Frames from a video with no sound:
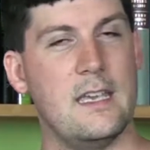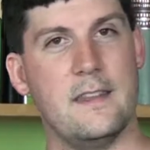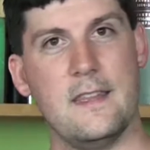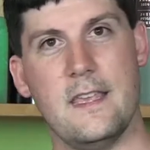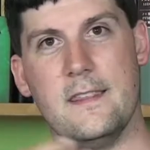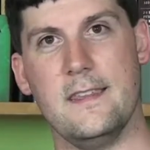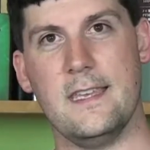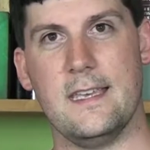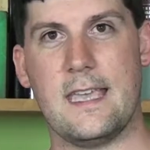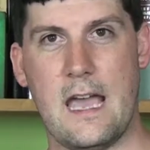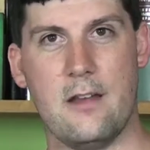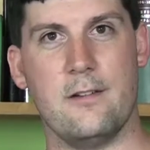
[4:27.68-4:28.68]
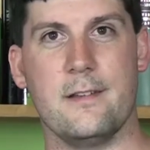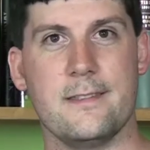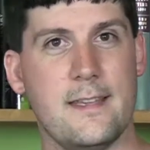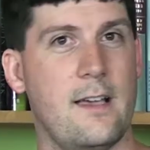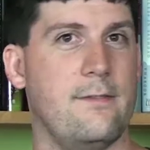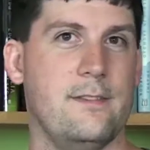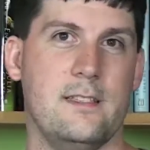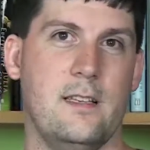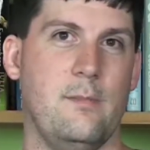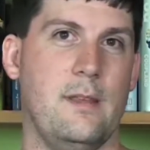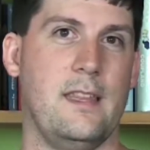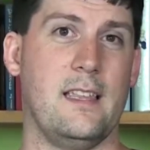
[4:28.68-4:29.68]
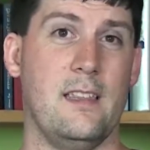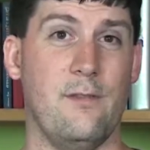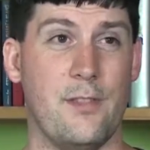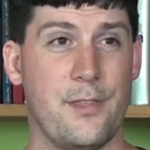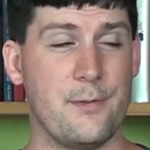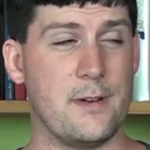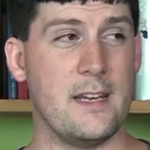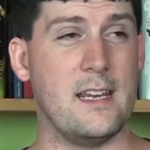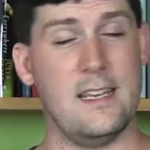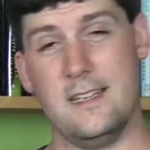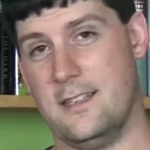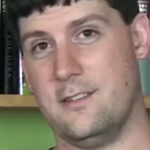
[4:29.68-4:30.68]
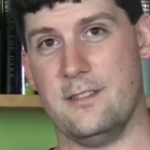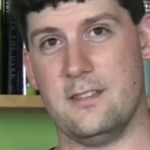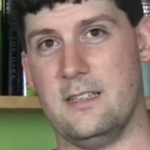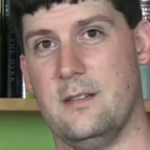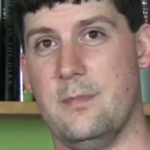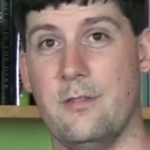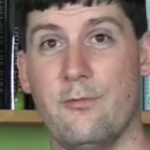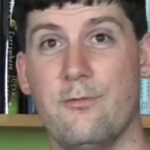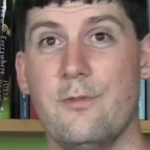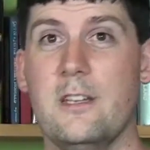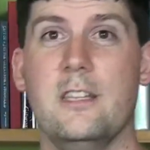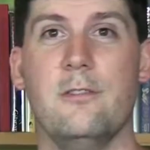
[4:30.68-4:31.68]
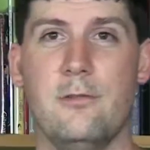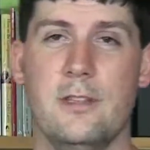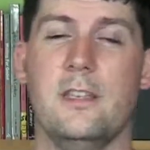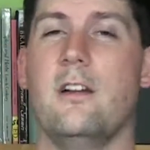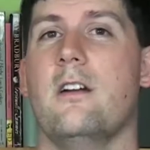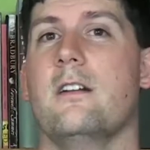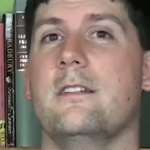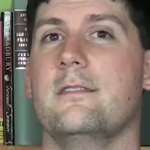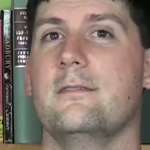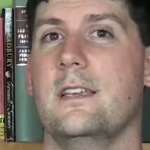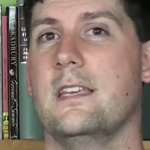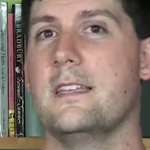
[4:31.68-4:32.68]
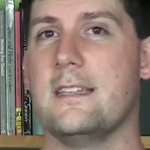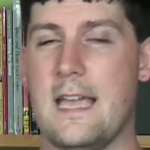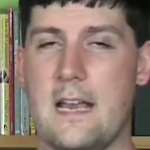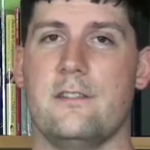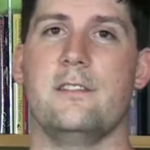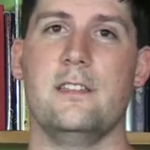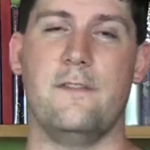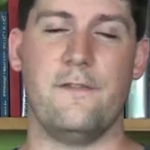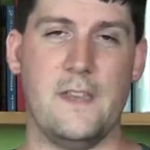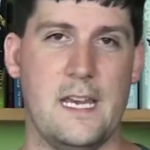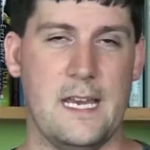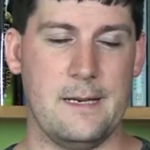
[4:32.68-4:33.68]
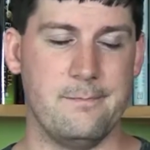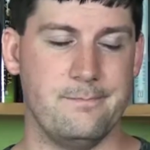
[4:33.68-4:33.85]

Then the encounter itself is going to be like level 3, and it's just going to be really, really hard to actually defeat it.